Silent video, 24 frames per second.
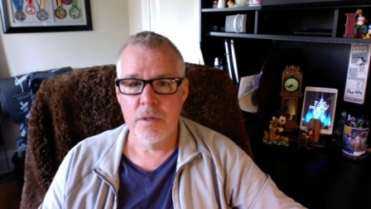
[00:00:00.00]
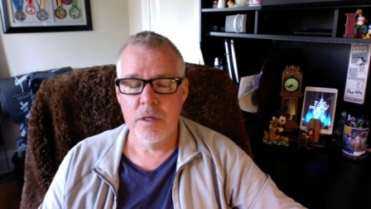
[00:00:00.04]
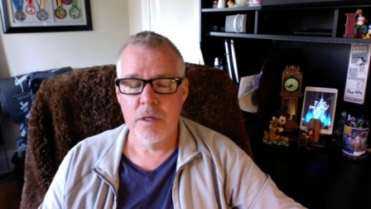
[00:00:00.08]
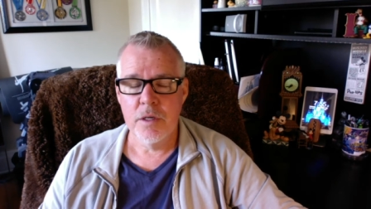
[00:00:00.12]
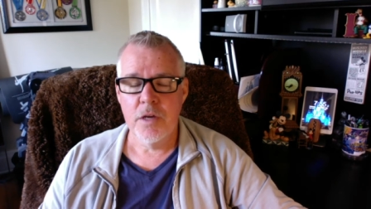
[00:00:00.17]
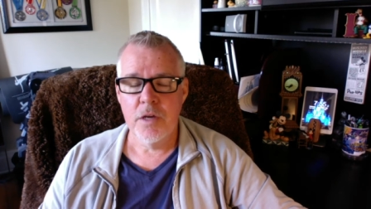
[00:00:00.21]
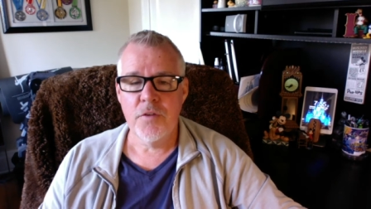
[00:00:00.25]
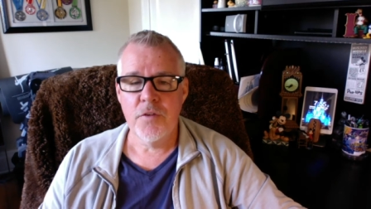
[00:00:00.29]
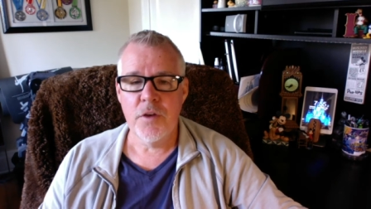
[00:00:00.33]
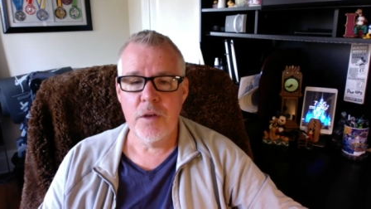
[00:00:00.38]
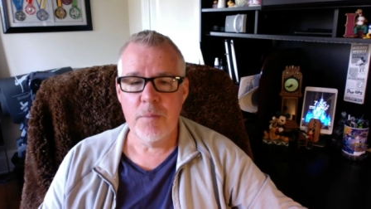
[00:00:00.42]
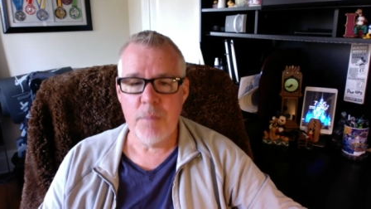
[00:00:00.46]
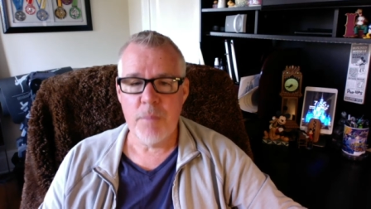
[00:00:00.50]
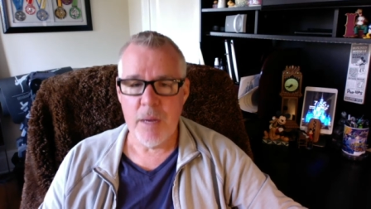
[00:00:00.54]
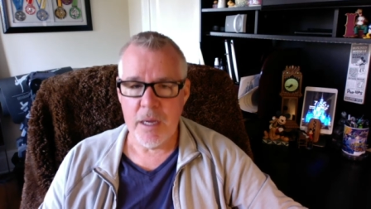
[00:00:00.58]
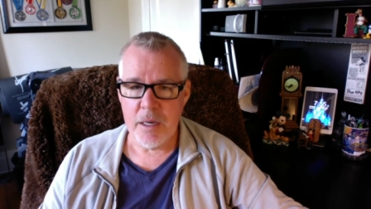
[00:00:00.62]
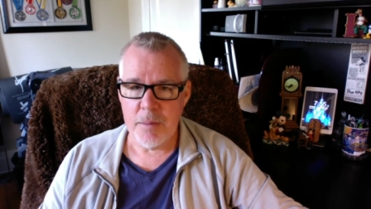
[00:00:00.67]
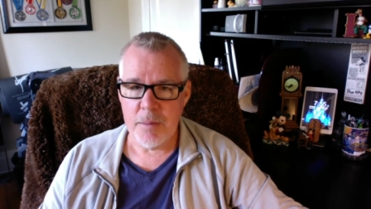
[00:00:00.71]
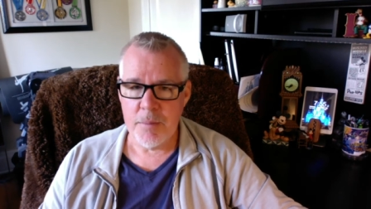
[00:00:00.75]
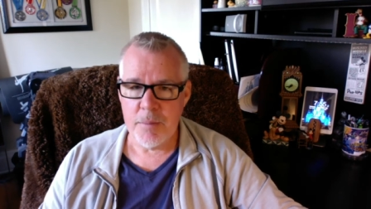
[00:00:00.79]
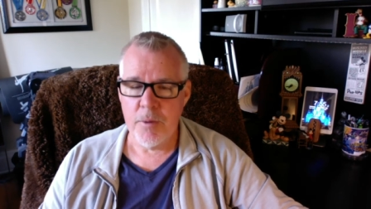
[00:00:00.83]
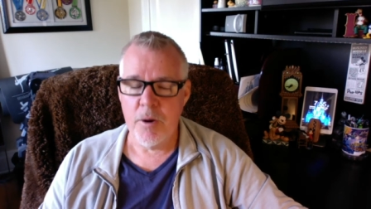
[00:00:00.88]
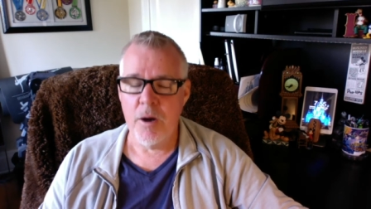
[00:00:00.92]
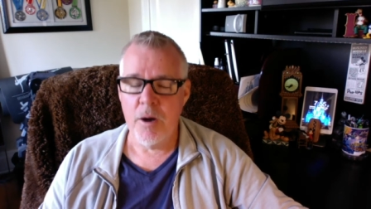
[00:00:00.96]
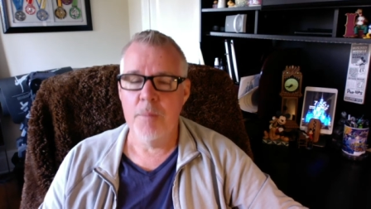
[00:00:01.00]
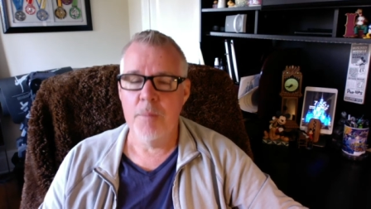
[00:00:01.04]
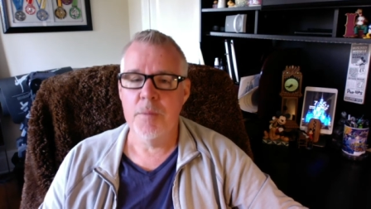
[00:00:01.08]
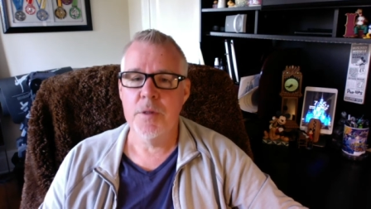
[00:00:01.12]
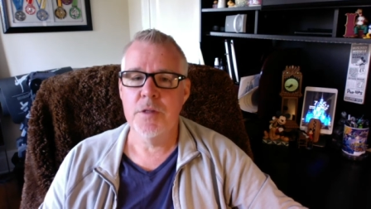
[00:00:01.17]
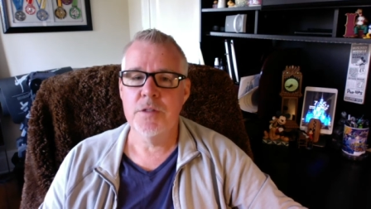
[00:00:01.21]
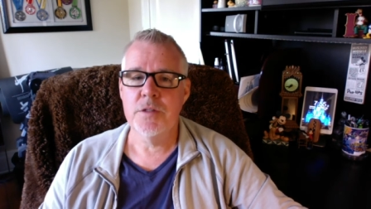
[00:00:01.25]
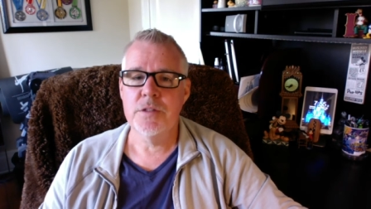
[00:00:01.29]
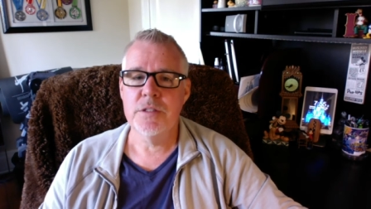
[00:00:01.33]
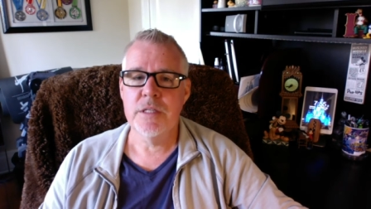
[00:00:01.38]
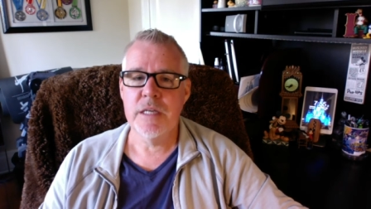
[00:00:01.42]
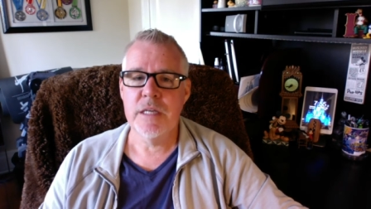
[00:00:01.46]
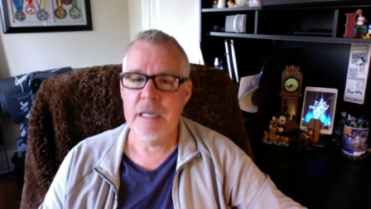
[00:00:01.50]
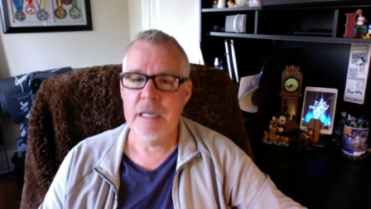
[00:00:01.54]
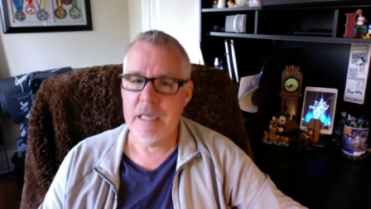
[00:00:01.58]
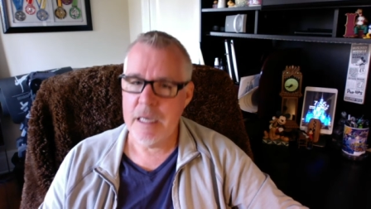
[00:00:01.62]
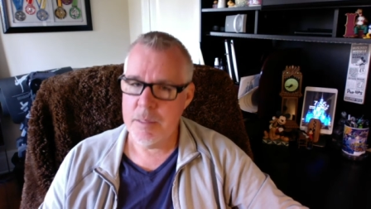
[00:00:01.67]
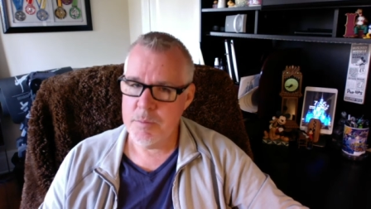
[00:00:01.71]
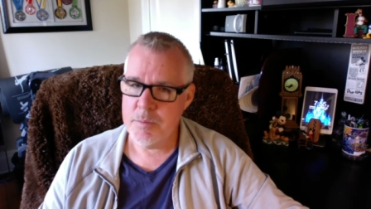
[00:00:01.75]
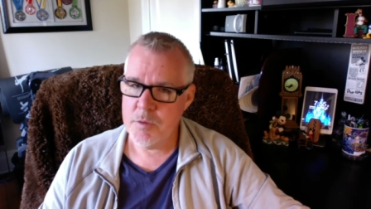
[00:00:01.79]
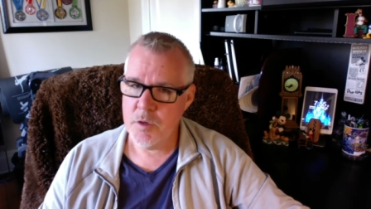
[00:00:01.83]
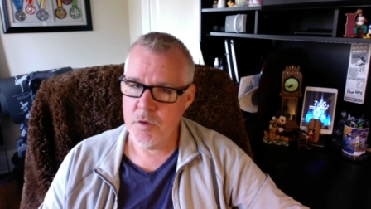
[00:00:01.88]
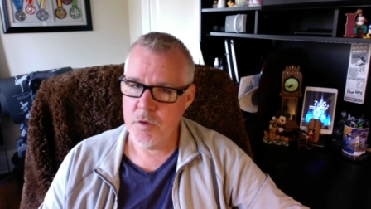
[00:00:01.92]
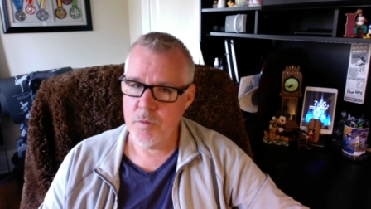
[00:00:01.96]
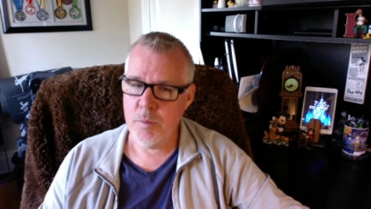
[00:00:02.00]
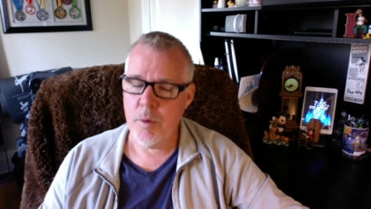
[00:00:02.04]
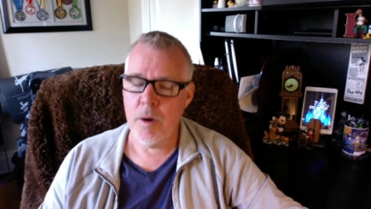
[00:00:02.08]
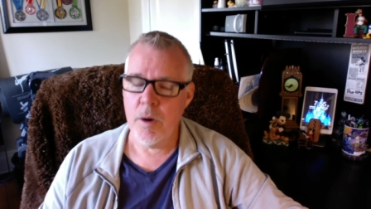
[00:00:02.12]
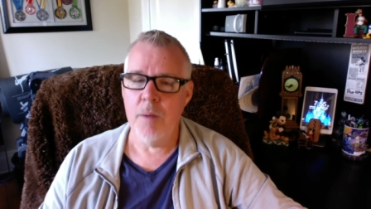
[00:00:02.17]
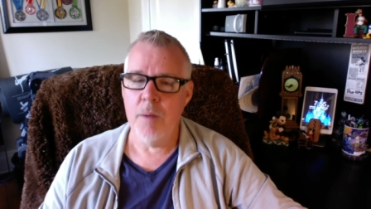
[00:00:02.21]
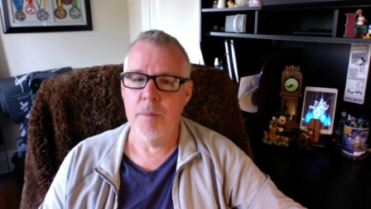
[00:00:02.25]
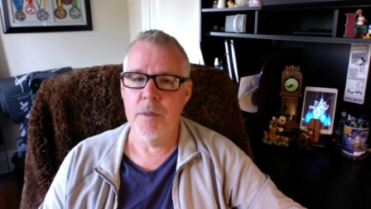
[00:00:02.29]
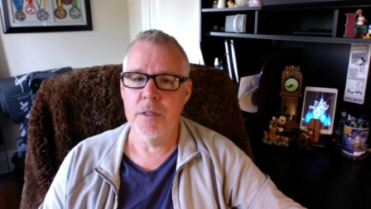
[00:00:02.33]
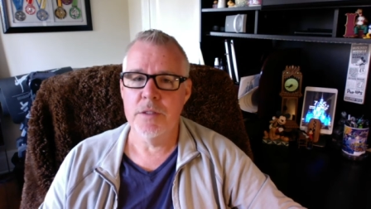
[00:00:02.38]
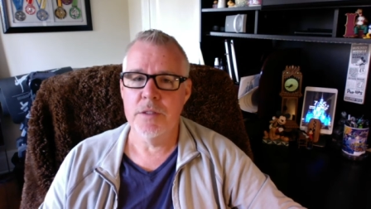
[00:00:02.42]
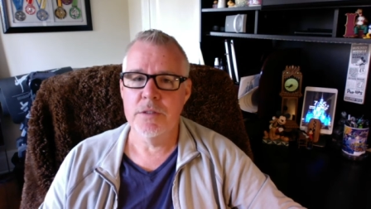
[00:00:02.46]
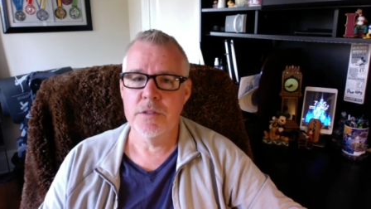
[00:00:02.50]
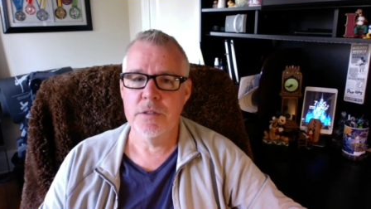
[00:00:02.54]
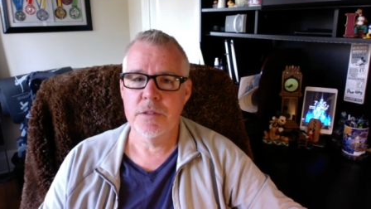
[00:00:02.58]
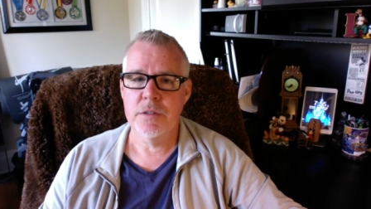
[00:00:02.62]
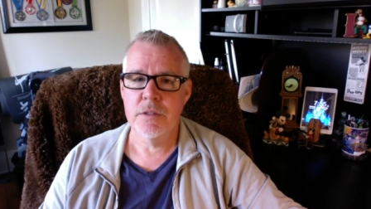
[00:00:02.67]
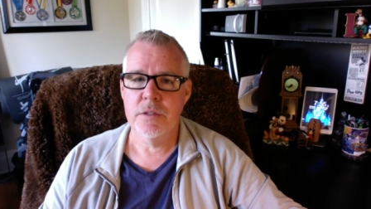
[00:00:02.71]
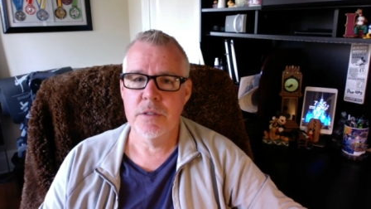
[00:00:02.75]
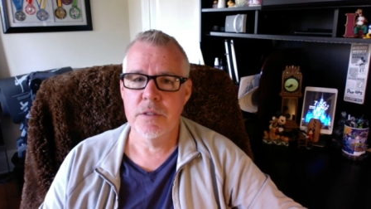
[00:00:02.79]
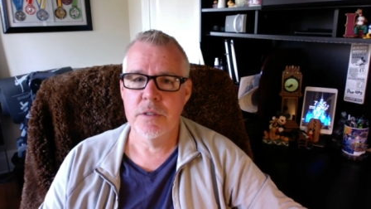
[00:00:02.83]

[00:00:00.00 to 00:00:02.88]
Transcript: If He made a promise, He keeps His promise.